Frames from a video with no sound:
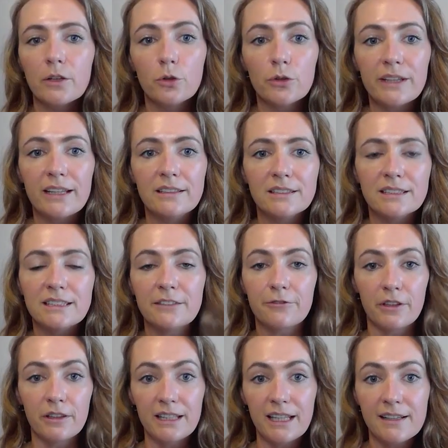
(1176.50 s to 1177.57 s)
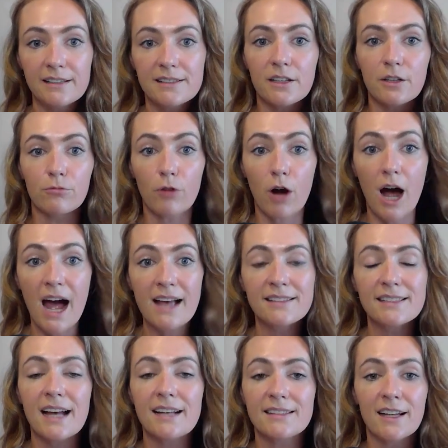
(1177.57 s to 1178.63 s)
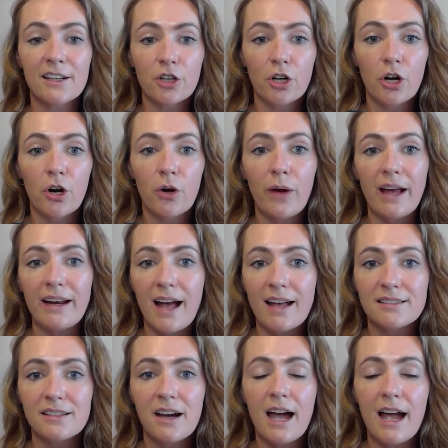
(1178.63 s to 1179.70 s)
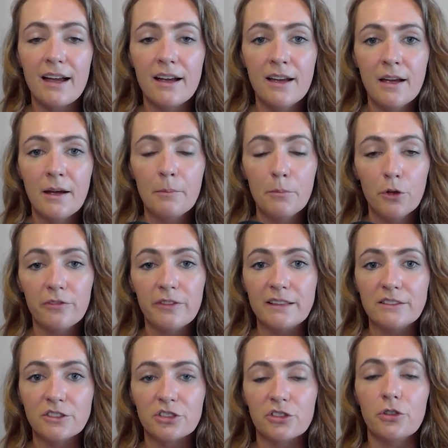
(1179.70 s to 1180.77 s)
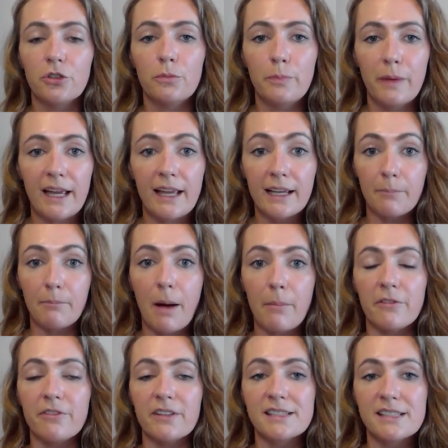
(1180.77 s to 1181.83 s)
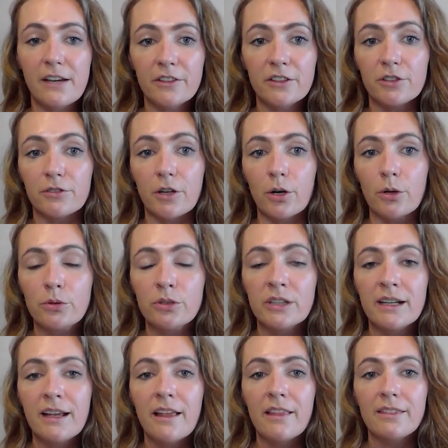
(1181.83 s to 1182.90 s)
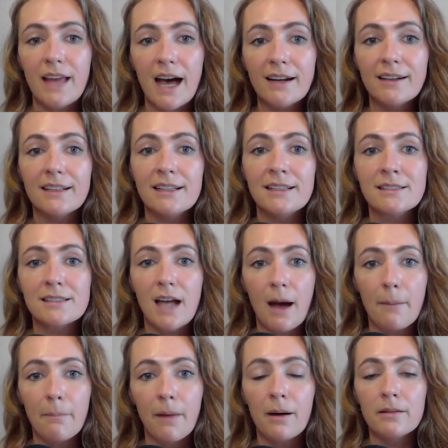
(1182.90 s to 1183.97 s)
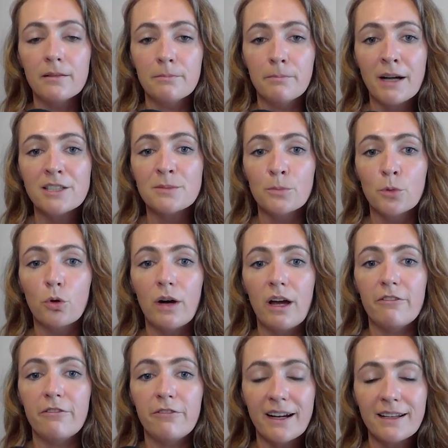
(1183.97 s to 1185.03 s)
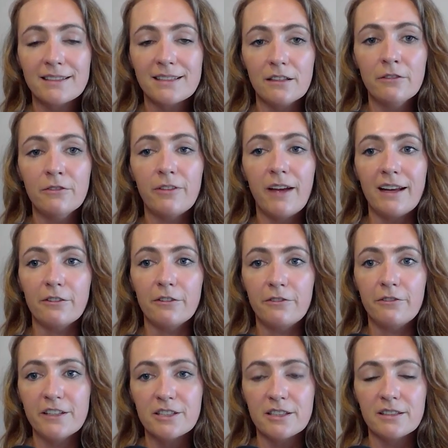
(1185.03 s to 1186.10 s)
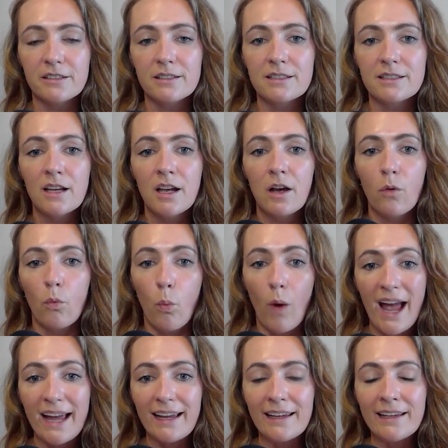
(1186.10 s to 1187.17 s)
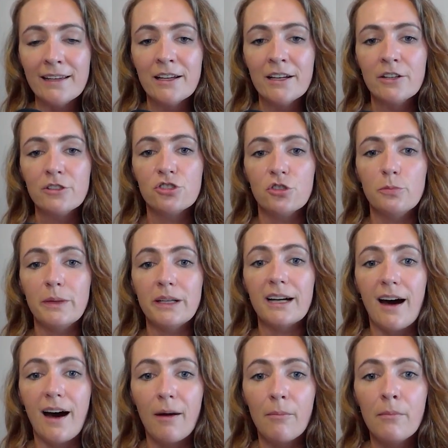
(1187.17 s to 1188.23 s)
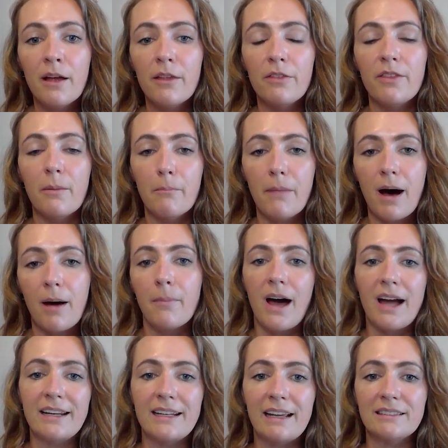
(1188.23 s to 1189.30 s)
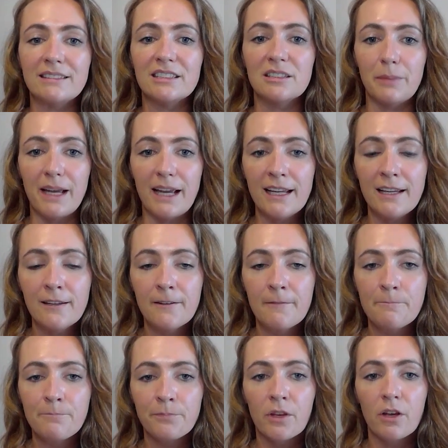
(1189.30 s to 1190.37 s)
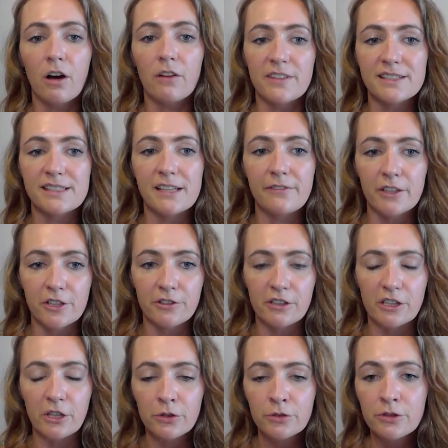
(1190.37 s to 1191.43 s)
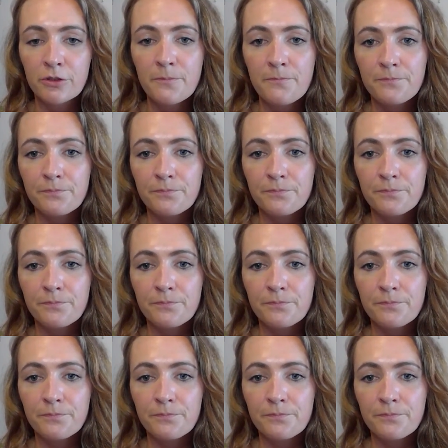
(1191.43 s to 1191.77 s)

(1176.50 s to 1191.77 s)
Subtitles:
look into different things that arise as I go. And as I move into being a mum of a 7-year-old, that is a much more effective and efficient way to become the mum I need to be of a 7-year-old